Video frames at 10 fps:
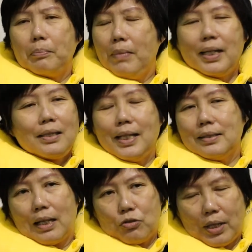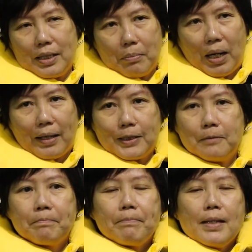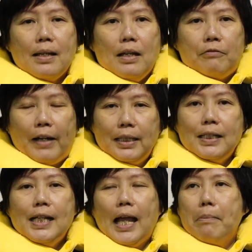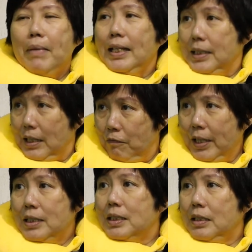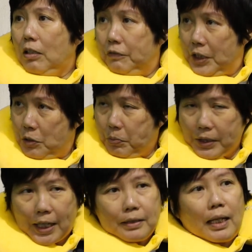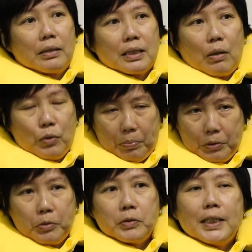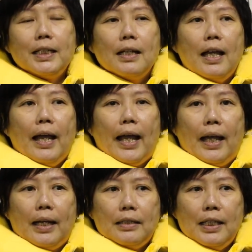many things I tried in the market. Finally, I met the inventor of this product that we are promoting, and